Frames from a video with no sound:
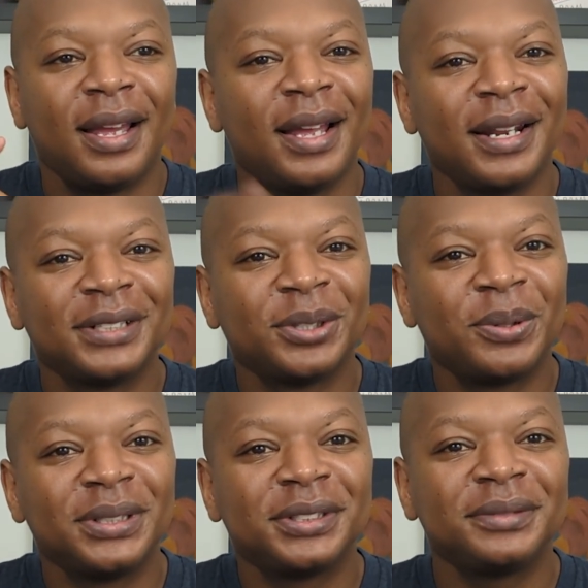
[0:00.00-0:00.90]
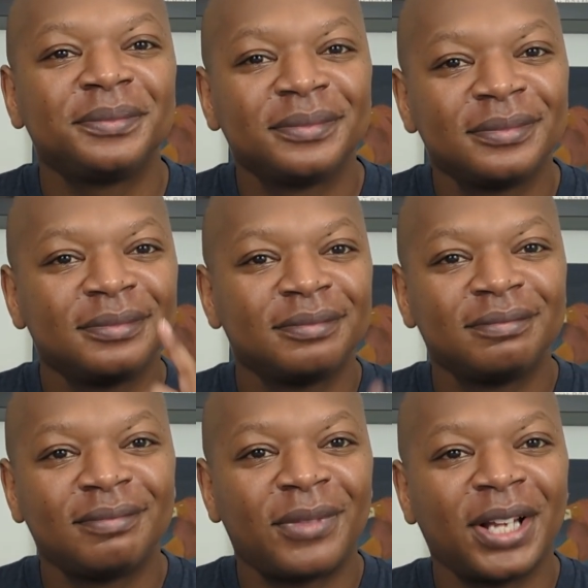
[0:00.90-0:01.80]
And as always,
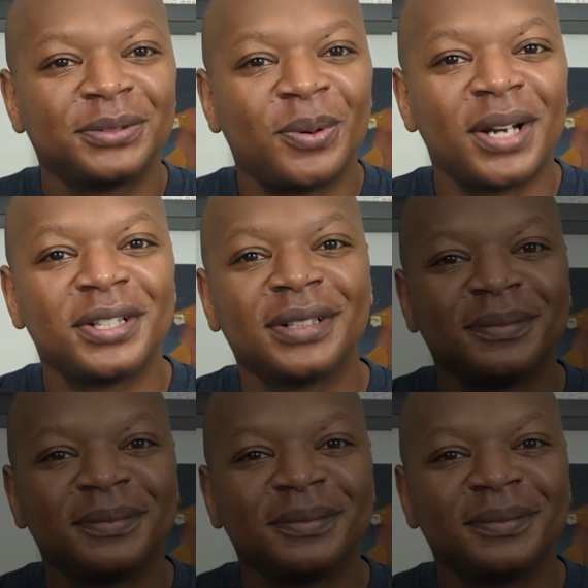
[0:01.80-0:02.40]
thanks for watching.